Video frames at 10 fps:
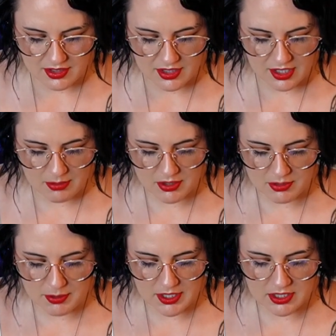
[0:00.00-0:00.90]

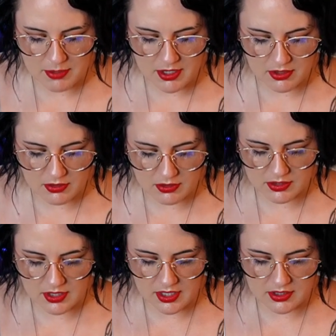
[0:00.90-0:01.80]
Empress, Page of
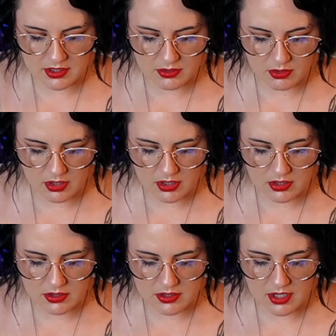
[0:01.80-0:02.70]
Pentacles, Ace of
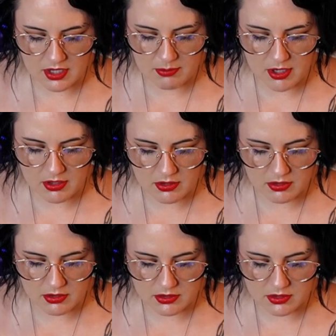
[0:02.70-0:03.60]
Swords, Ten of
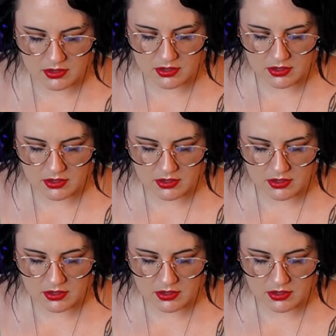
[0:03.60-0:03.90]
Pentacles.